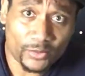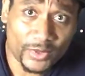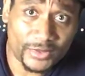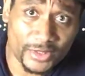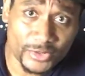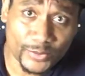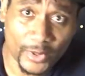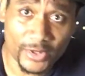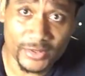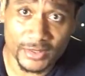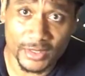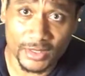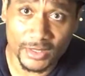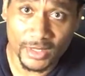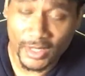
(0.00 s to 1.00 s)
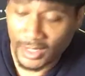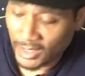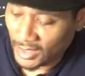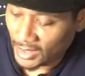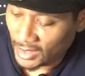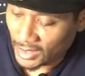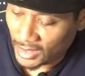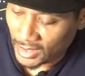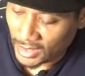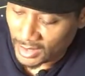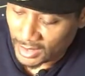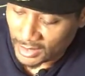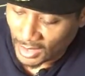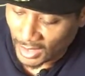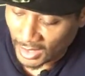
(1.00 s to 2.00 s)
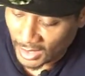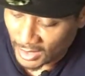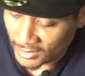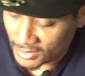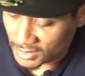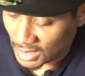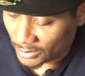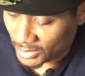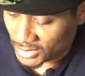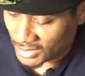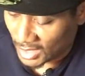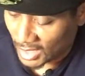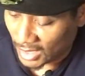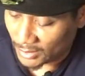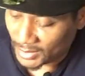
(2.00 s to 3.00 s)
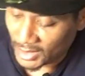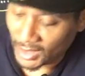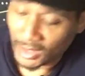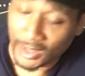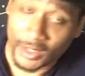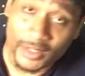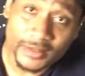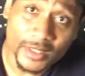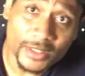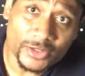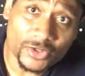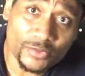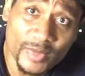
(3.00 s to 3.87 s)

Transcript: with this person in uh, the summertime. It says you